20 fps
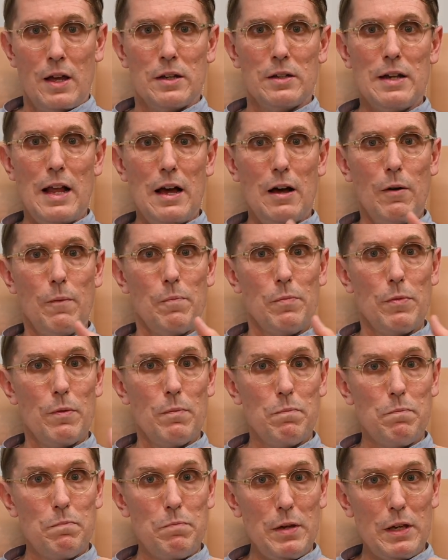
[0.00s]
Now,
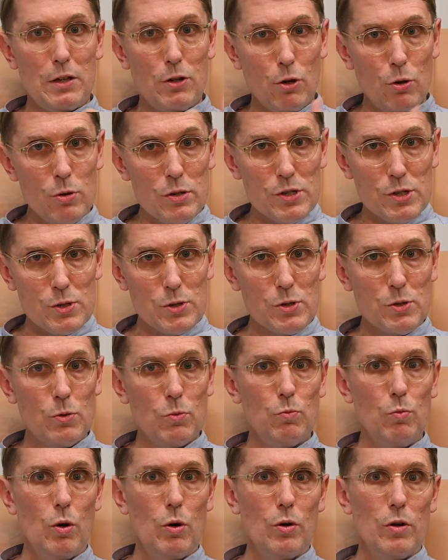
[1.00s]
because
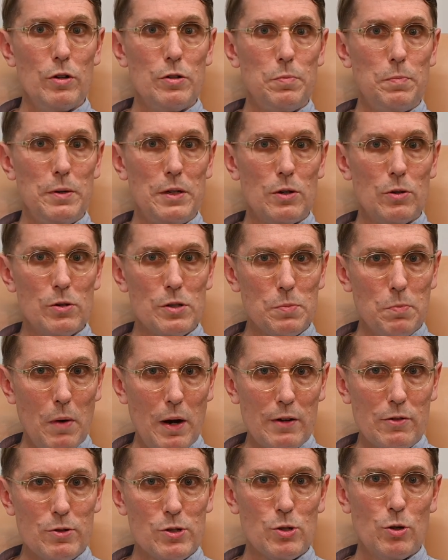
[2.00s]

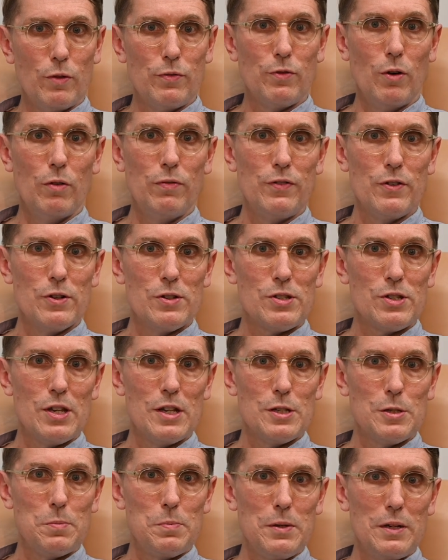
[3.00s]
Microsoft Office
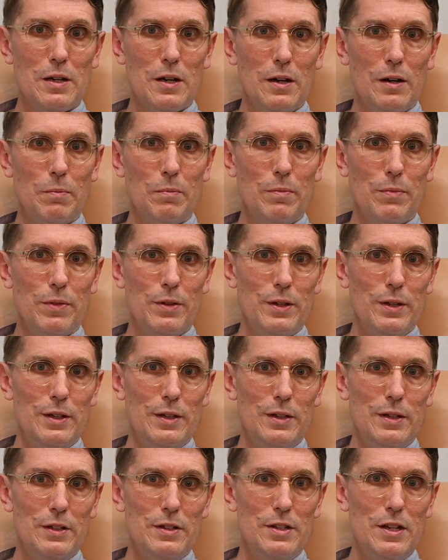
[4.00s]
has become
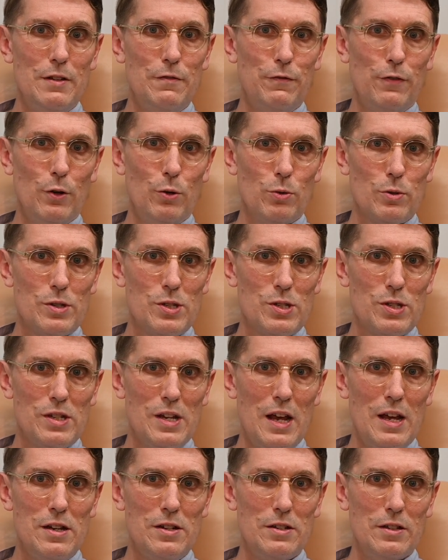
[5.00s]
the default
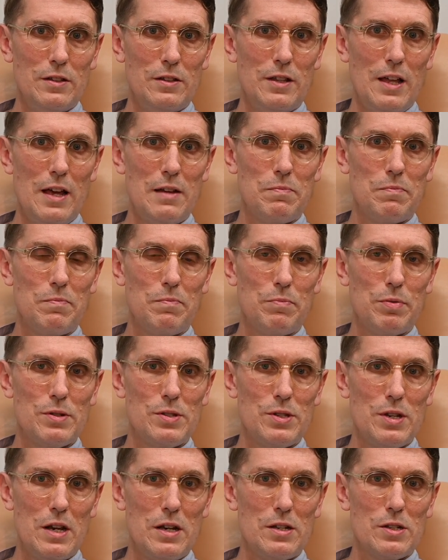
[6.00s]
standard, that
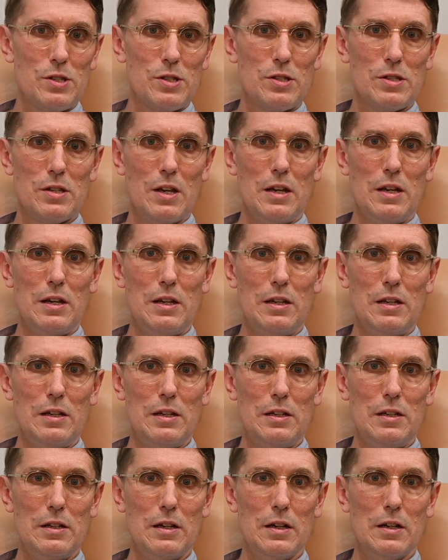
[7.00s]
presents
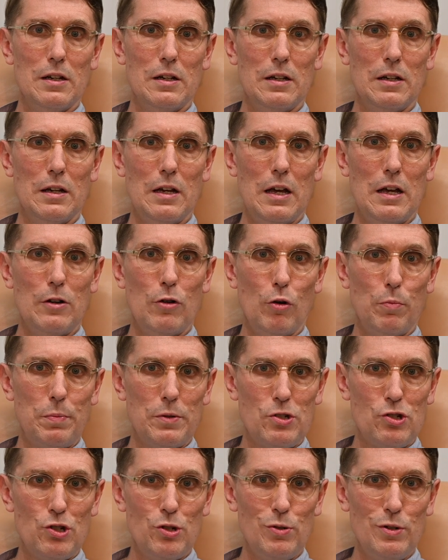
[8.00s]
an
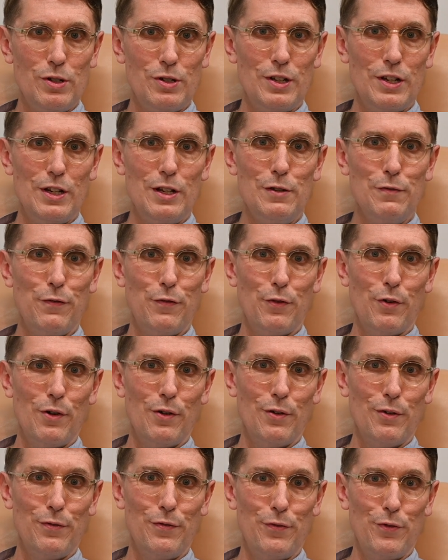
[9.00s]
opportunity
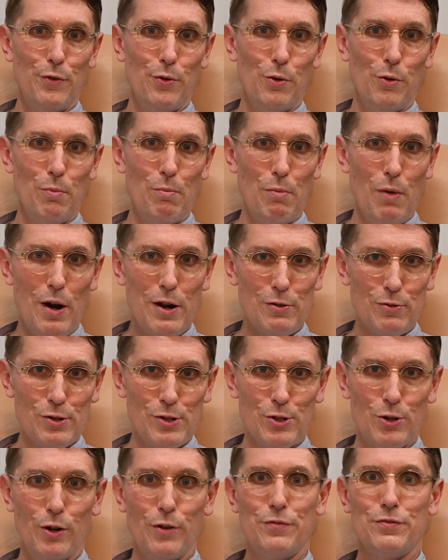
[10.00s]
for
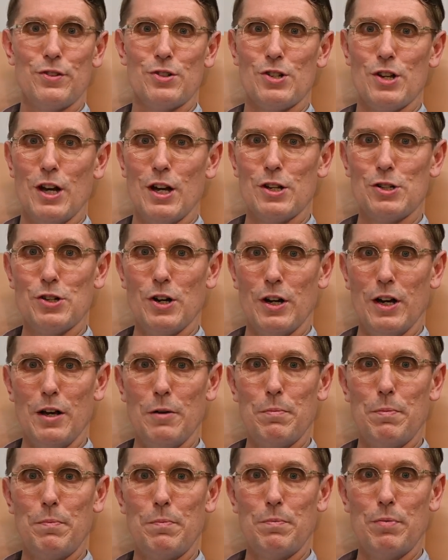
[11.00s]
Microsoft to charge
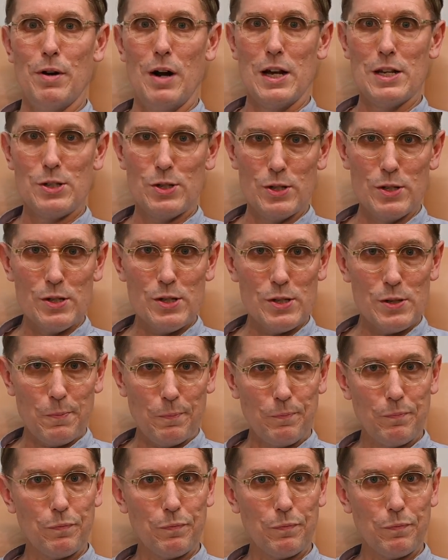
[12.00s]
higher prices.